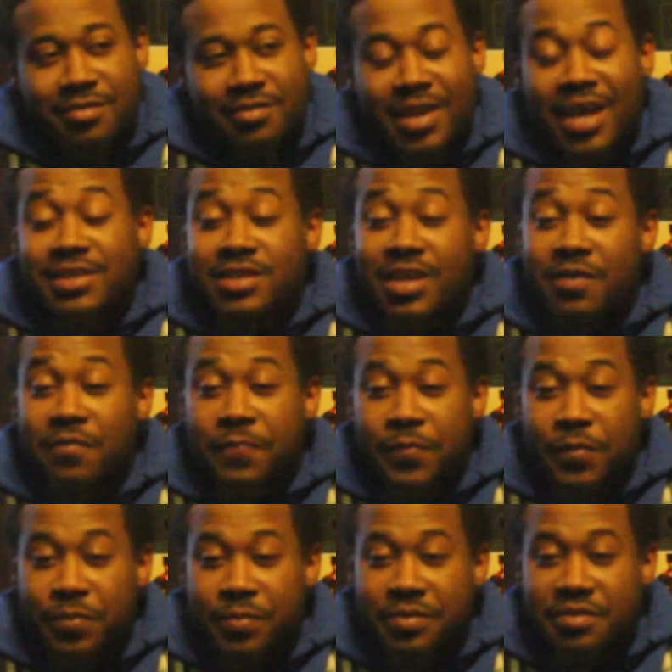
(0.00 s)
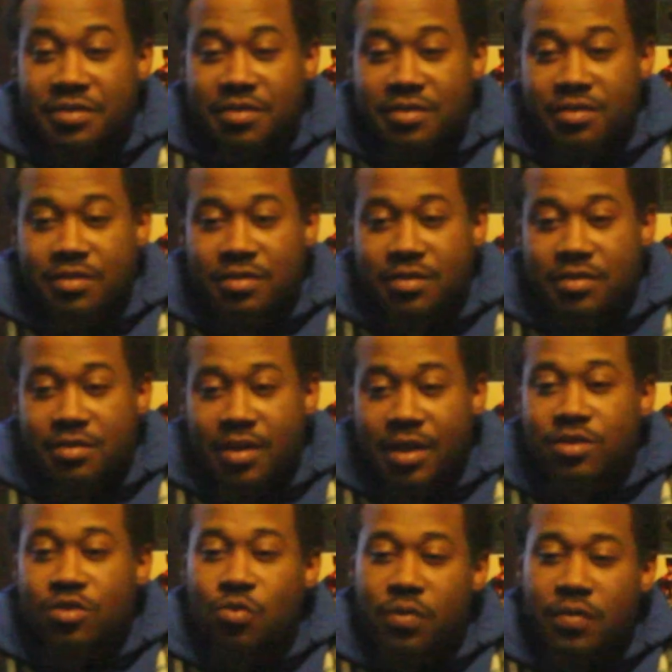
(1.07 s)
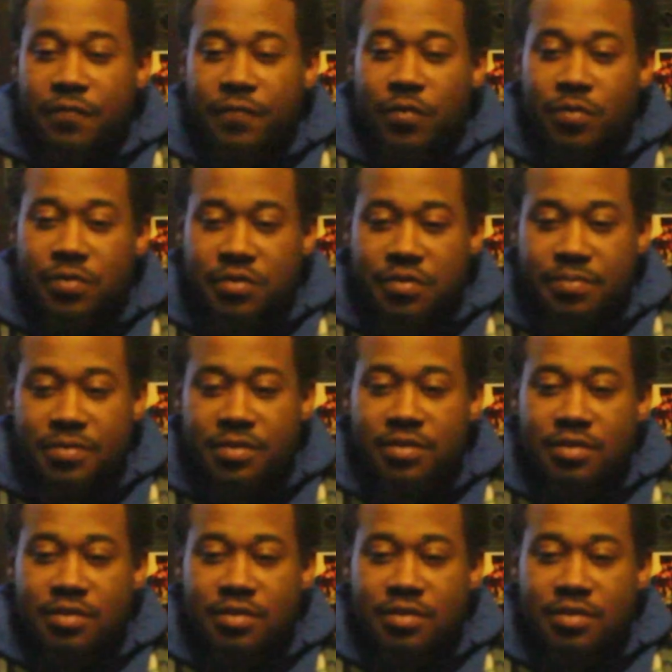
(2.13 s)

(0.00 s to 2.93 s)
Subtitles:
That's influence. That's who influenced me.